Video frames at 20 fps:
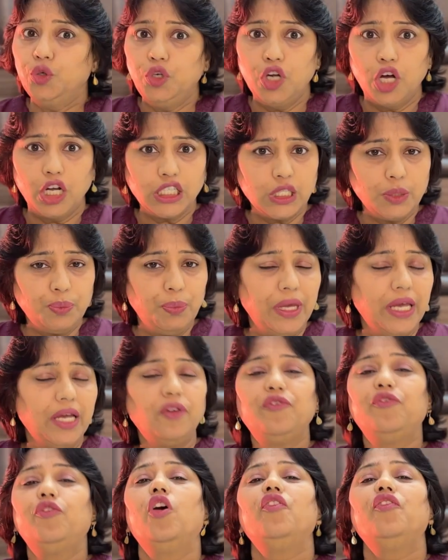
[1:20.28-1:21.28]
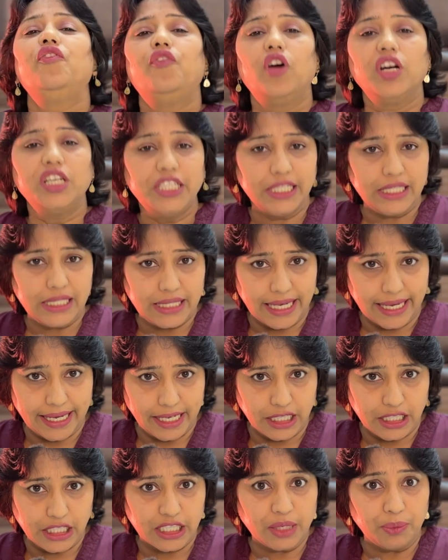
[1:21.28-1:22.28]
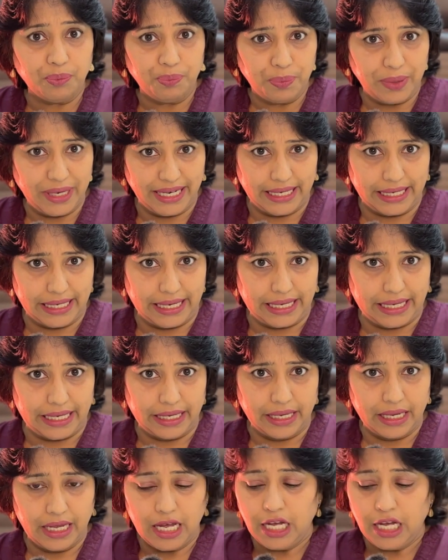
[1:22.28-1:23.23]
not speak for 40 seconds completely.